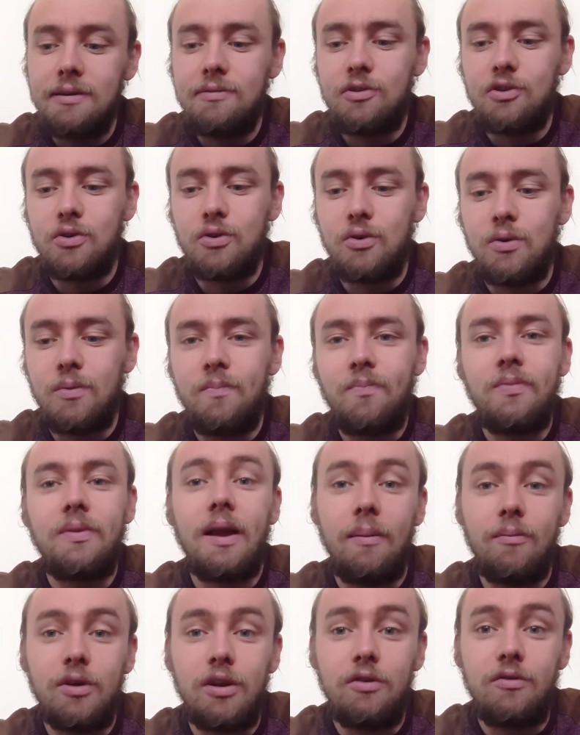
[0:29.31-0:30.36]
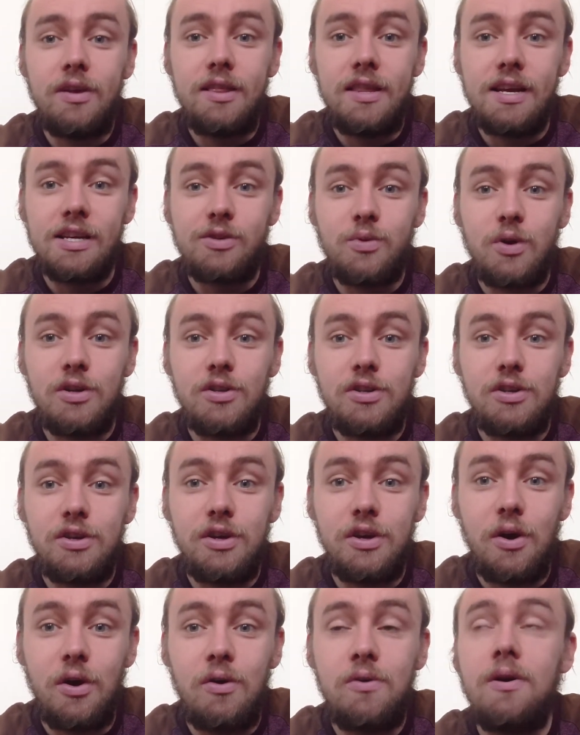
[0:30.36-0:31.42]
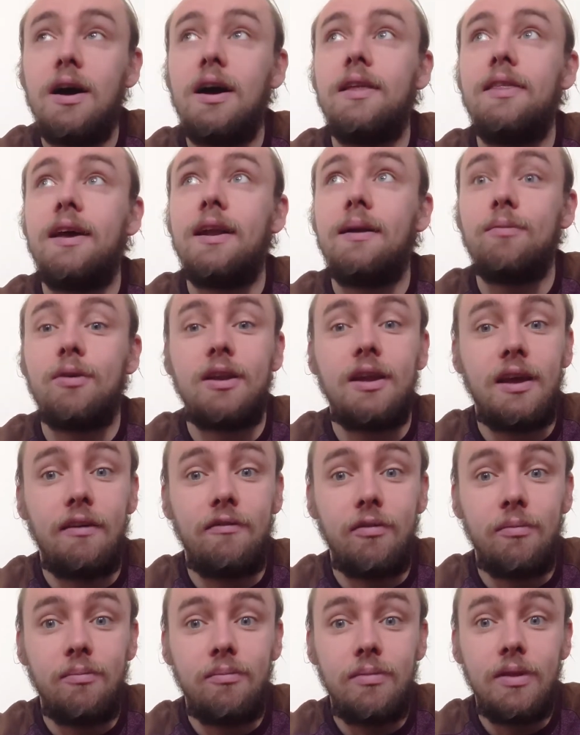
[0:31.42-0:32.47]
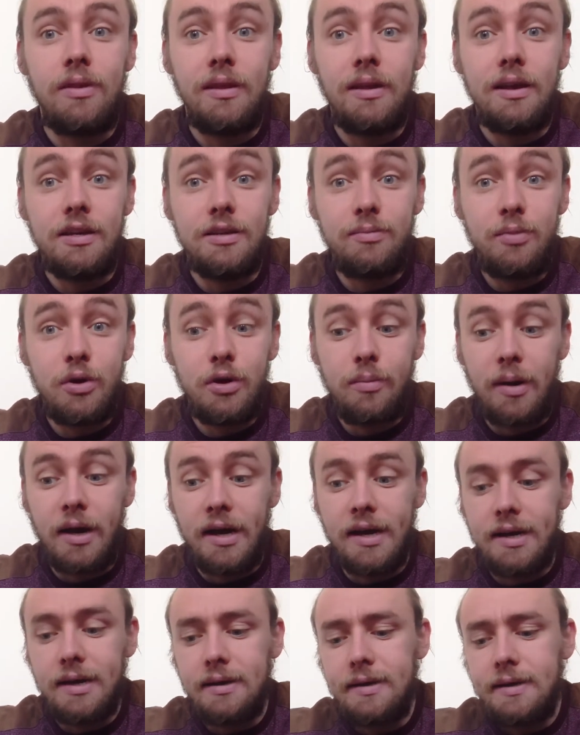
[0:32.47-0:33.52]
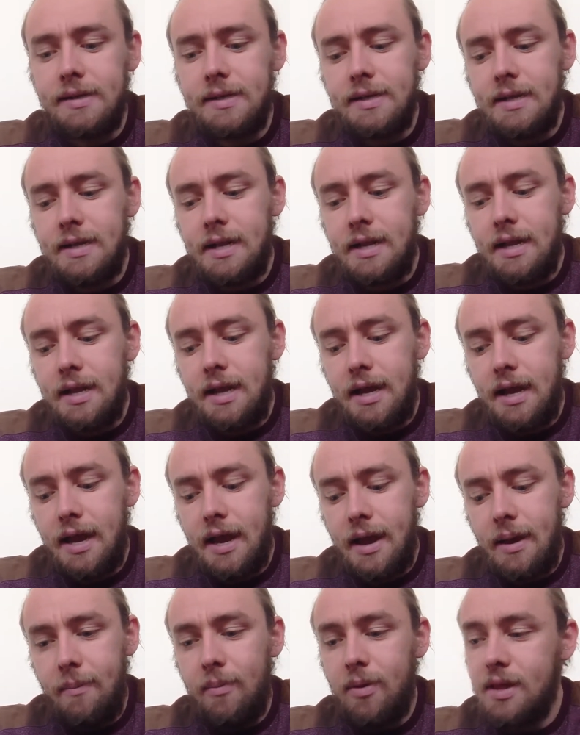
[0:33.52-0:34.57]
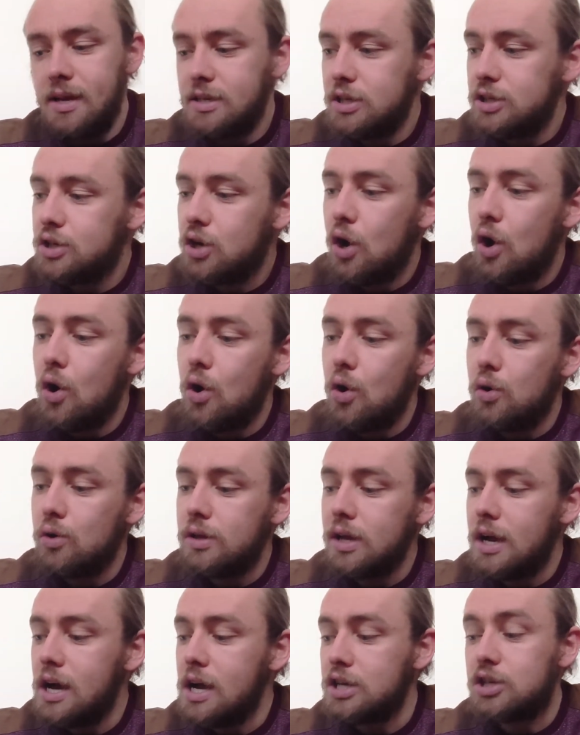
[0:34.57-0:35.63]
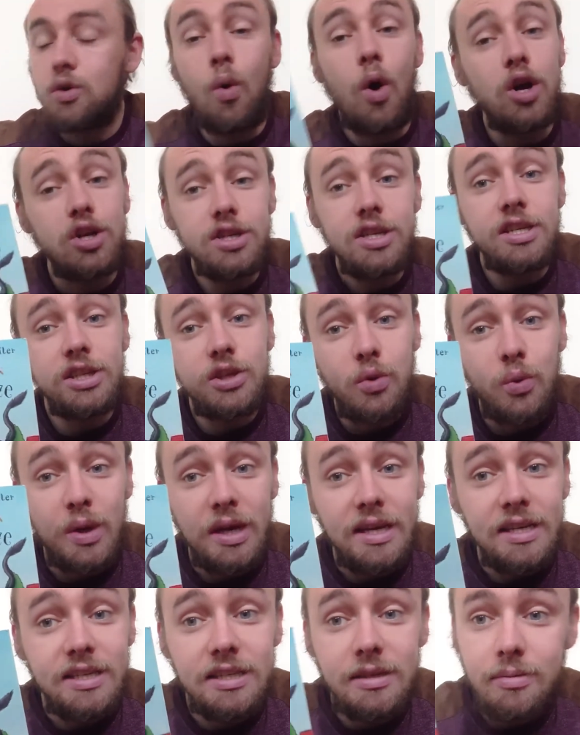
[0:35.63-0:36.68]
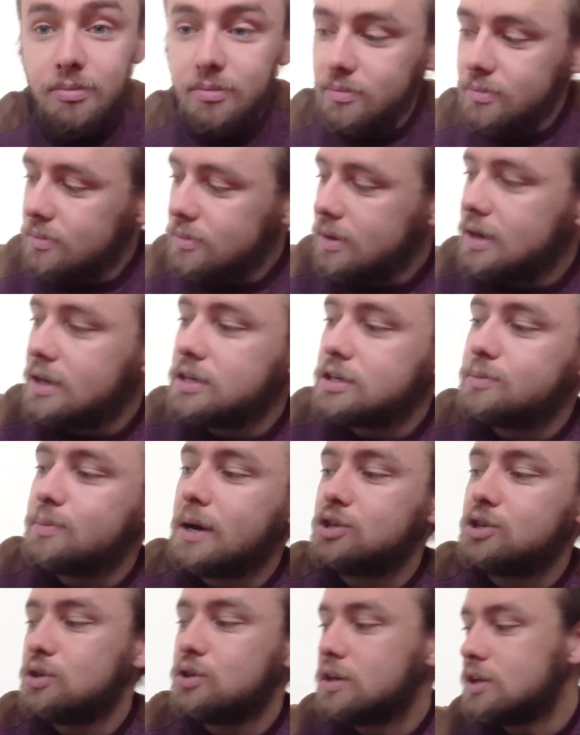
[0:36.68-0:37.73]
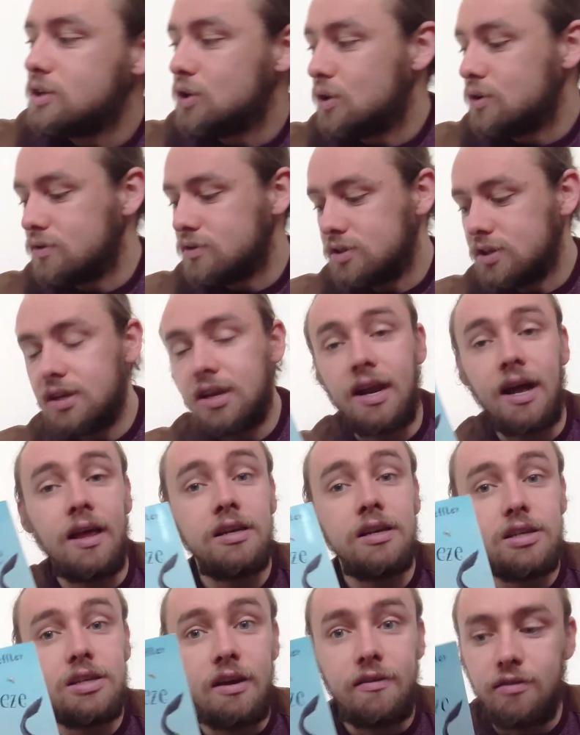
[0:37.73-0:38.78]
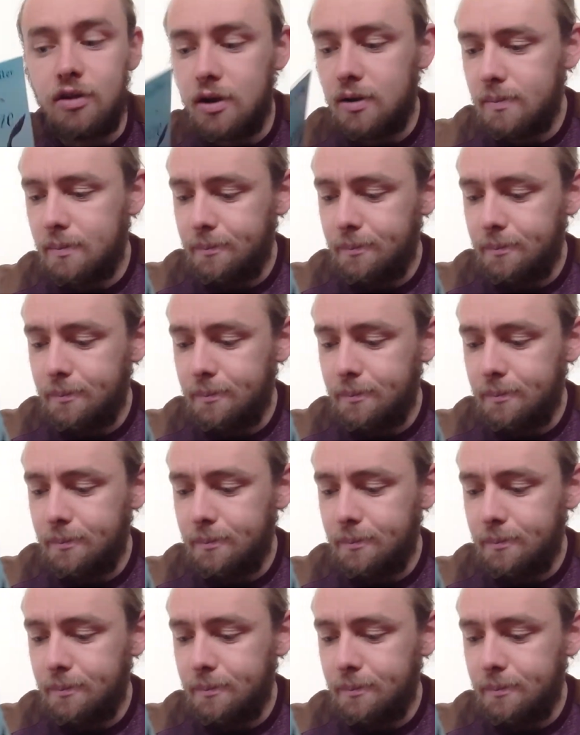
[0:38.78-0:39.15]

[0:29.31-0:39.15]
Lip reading: So I'm going to read this one to you all, and then I'm going to give him his book back. But this is called A Squash and a Squeeze, and it's by Julie Donaldson and Alex Scheffler.